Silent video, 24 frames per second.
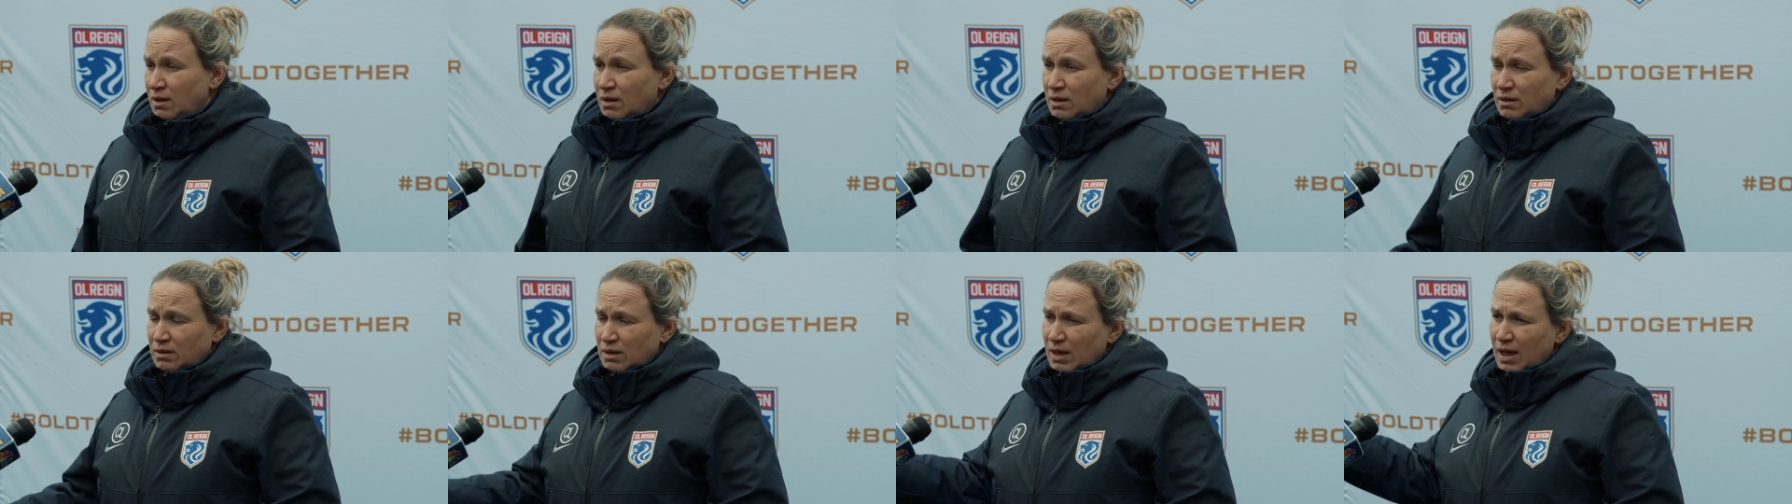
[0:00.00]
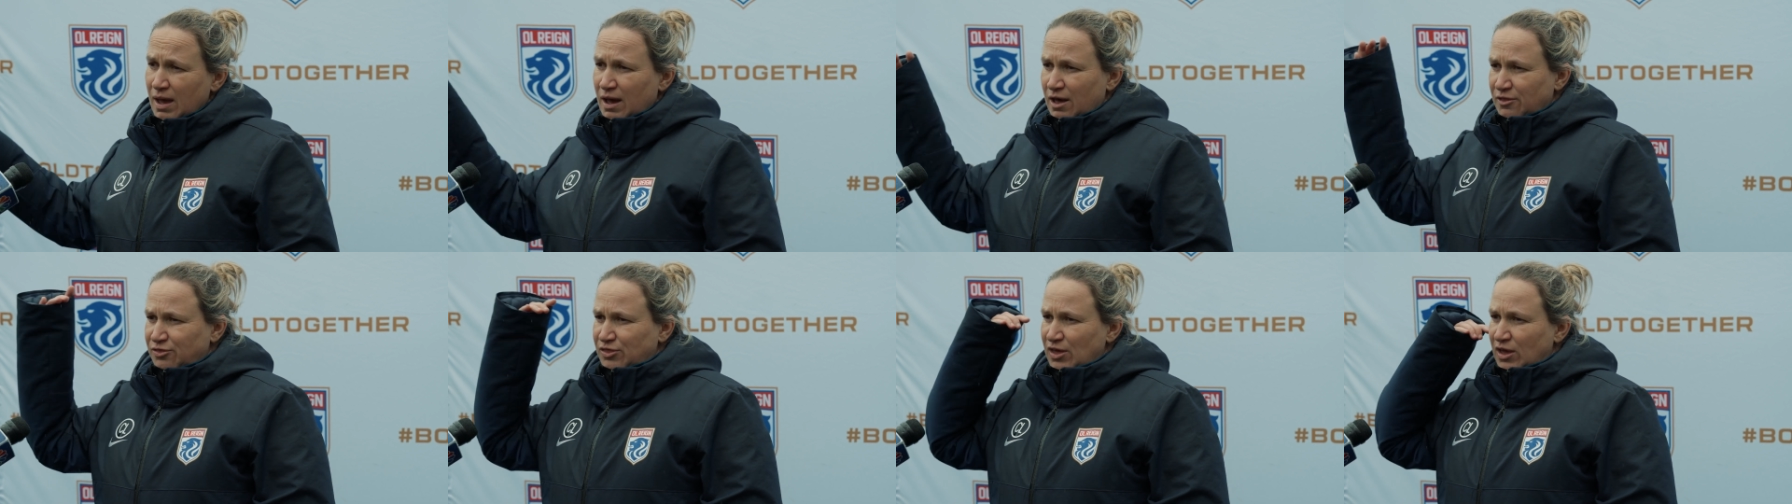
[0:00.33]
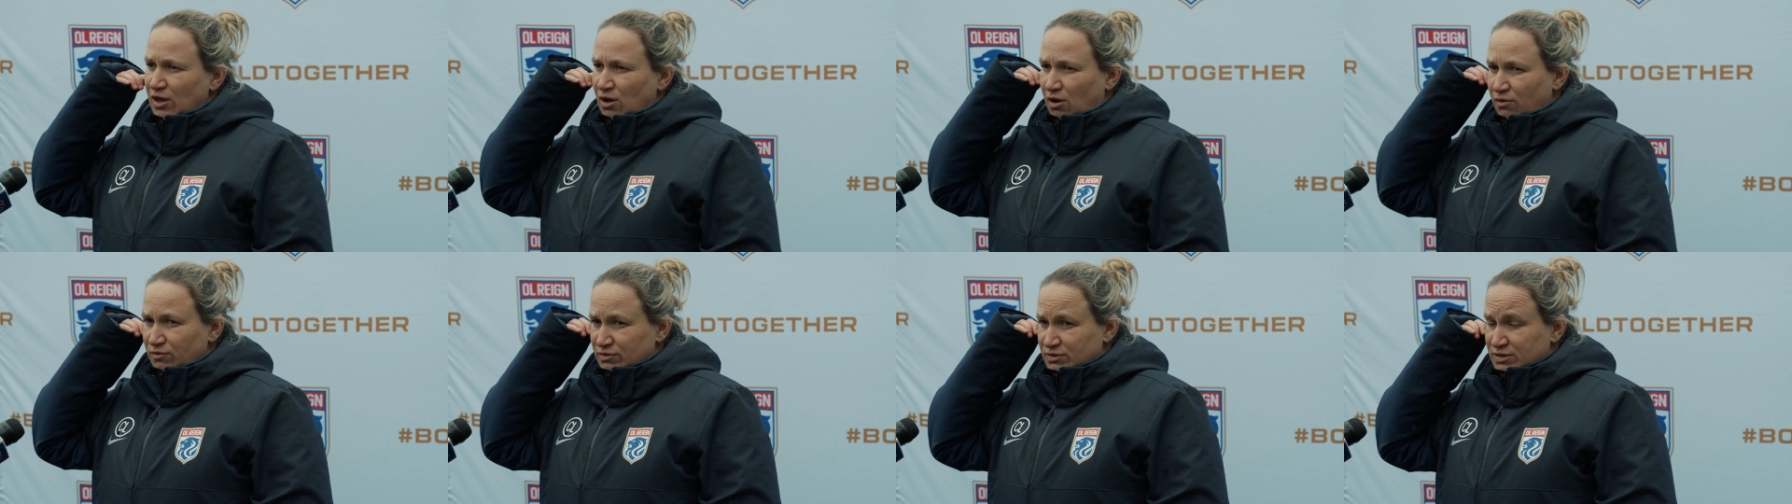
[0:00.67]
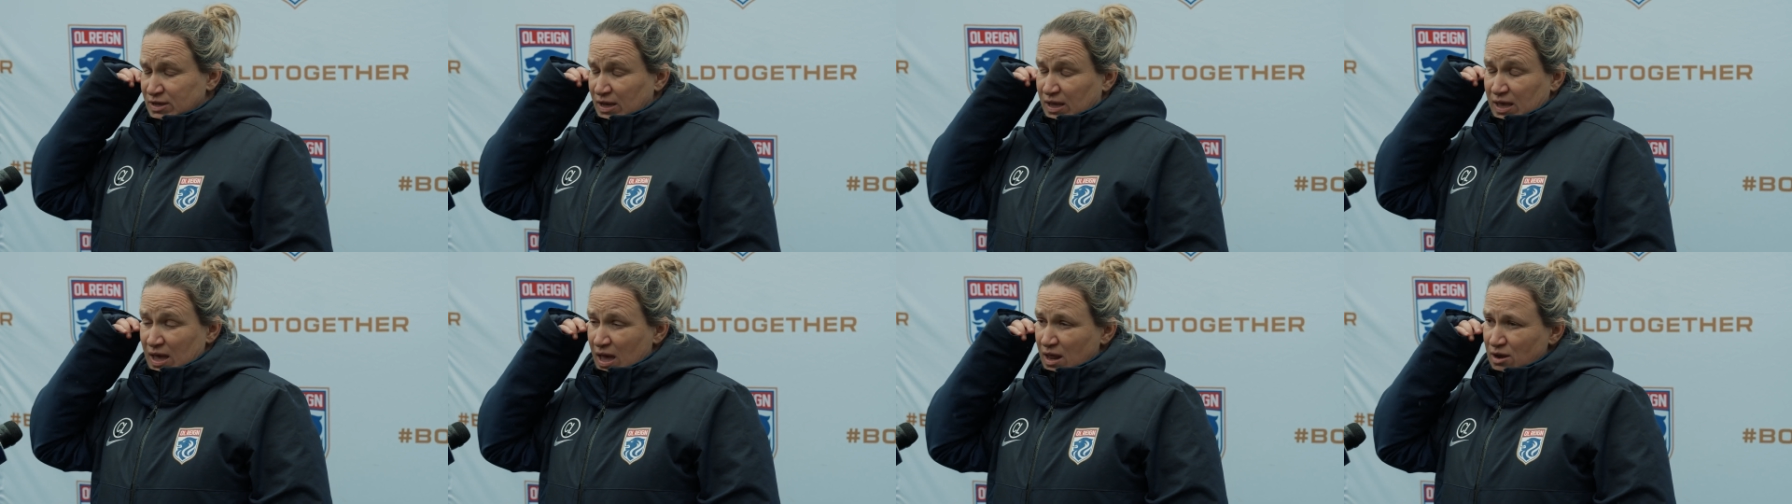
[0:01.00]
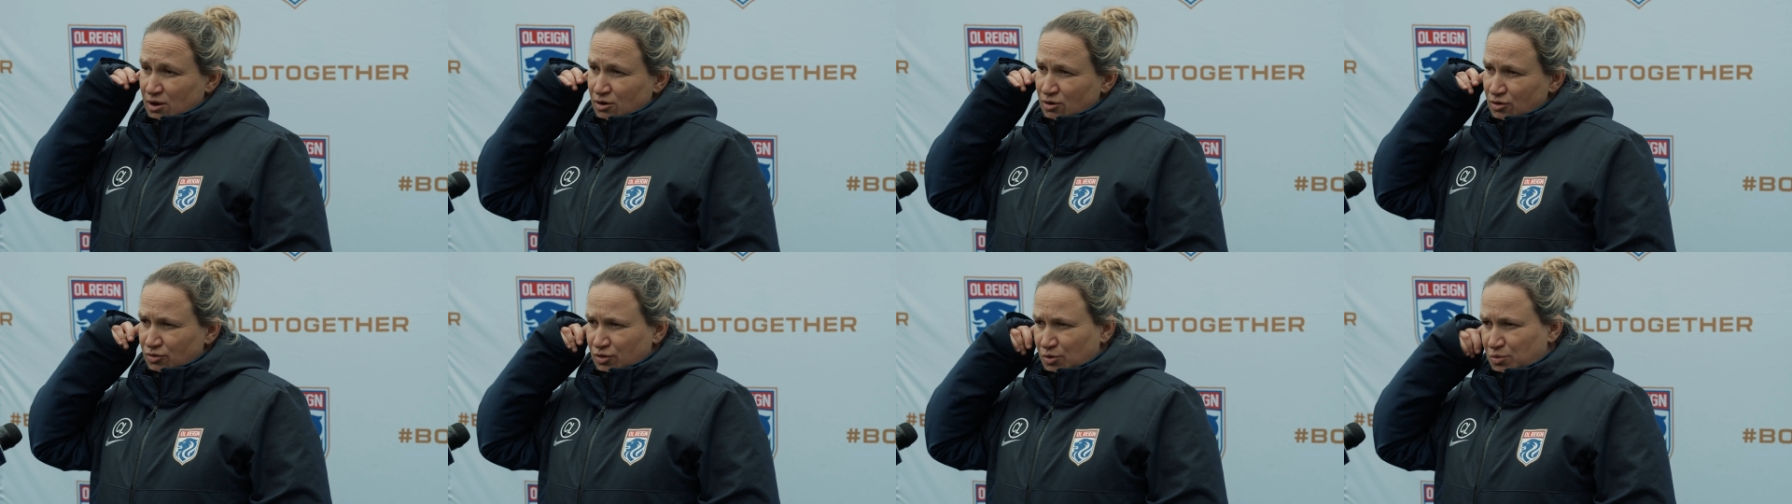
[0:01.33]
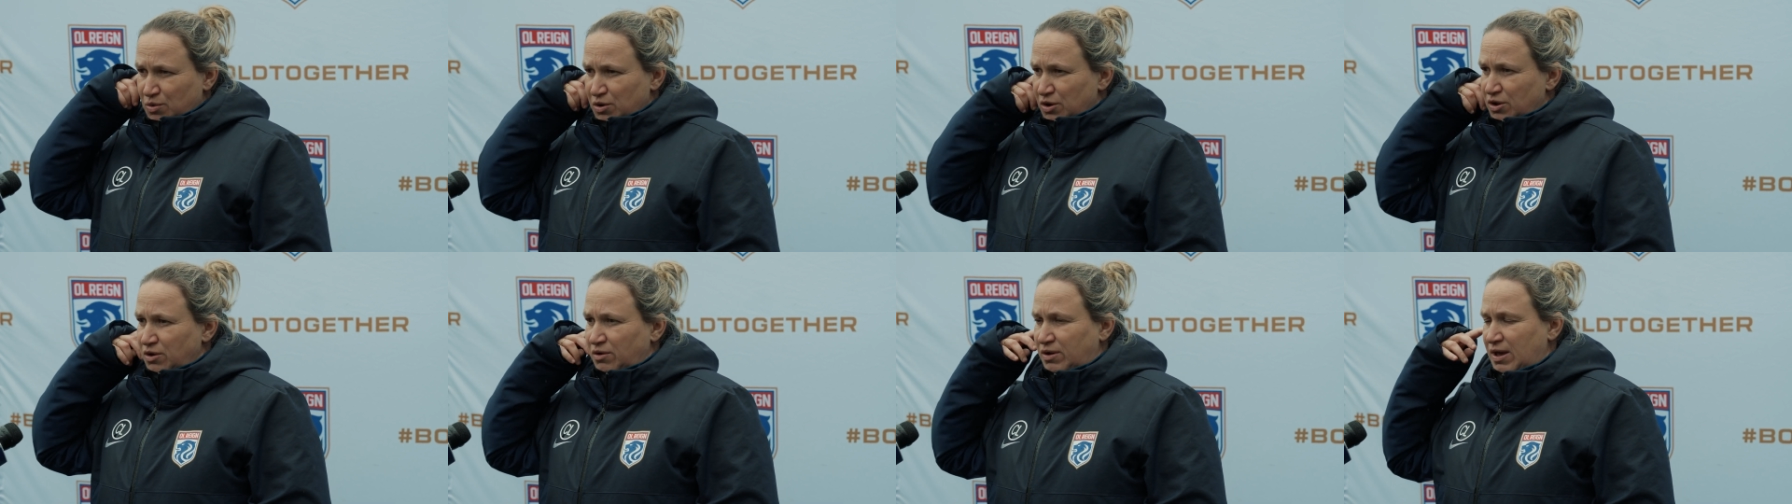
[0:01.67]
Yeah, I think obviously, again, another
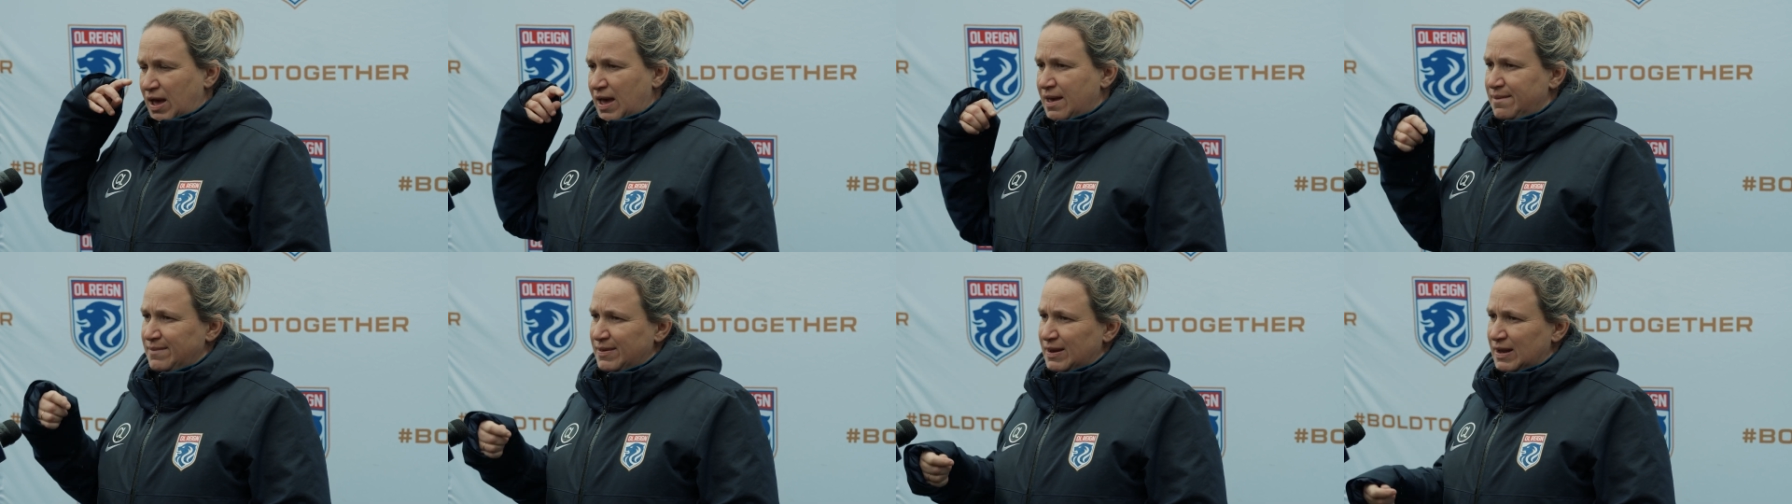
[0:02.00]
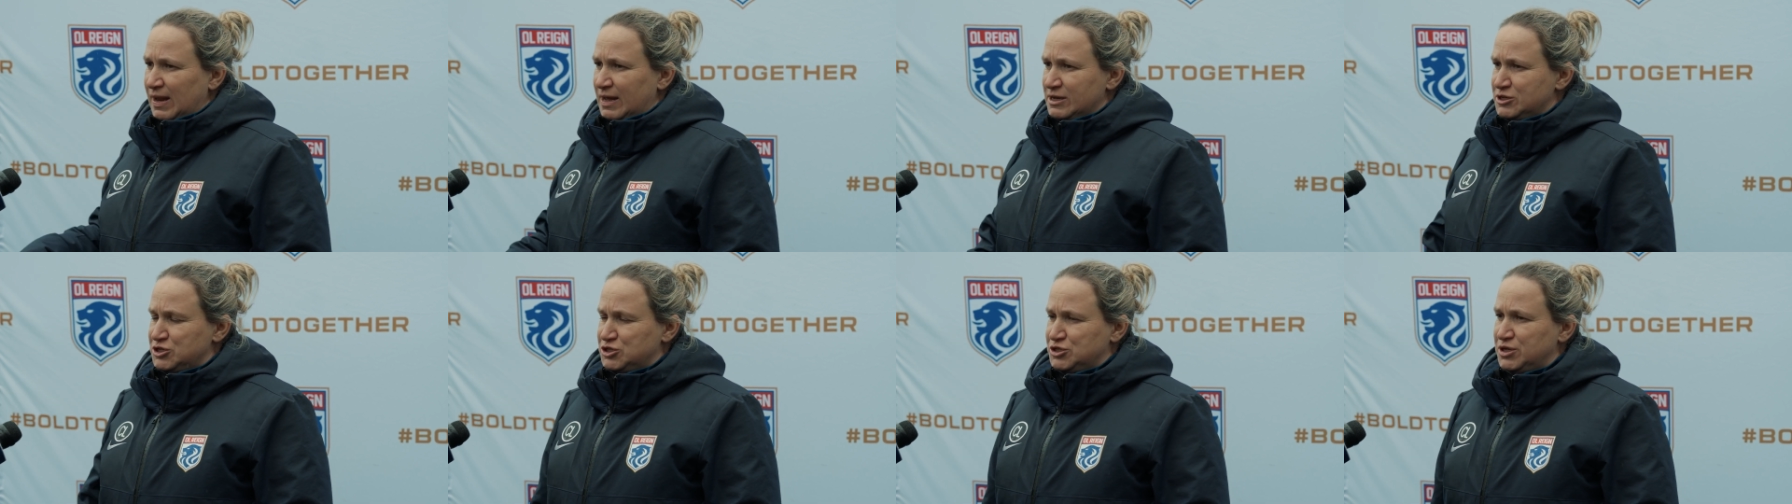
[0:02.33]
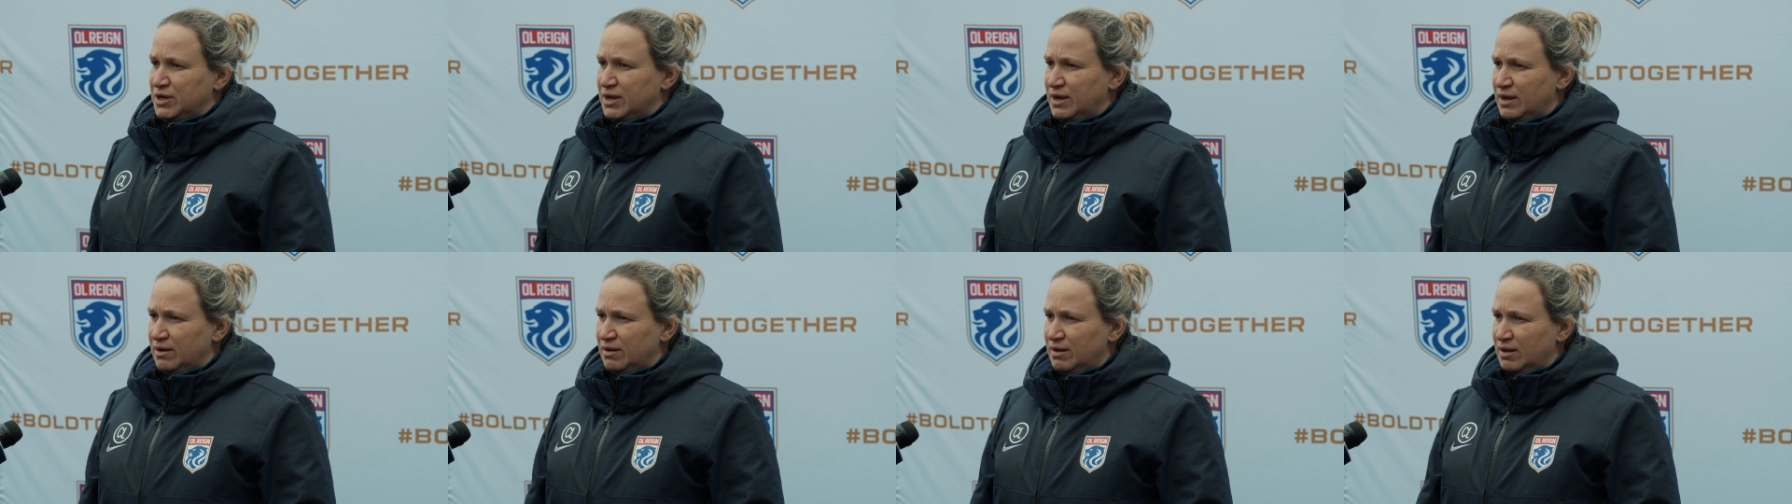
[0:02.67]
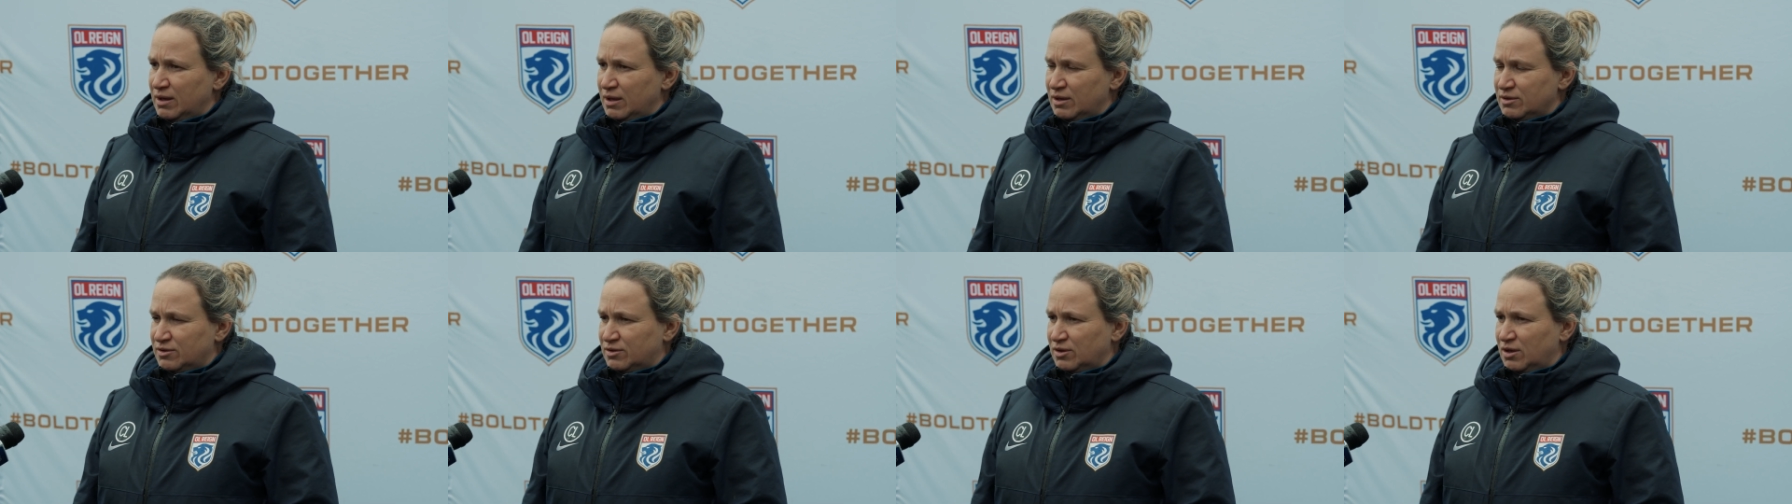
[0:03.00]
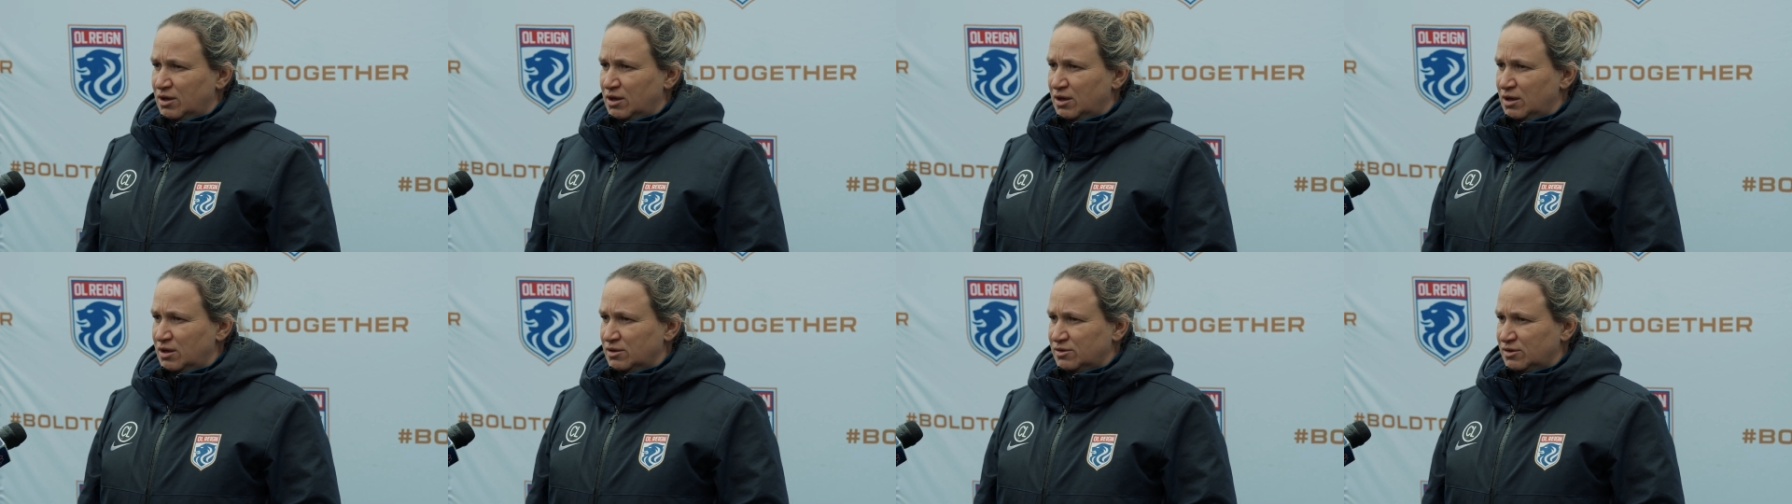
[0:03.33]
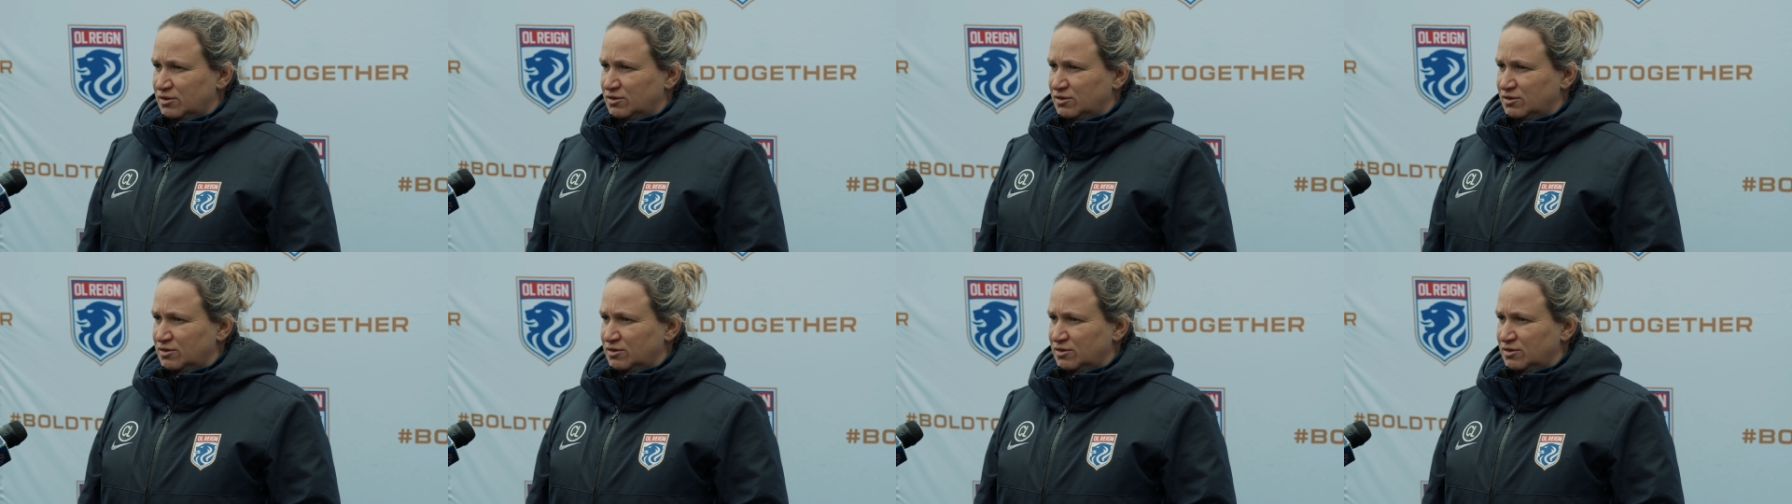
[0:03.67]
one who came in last year as a, as a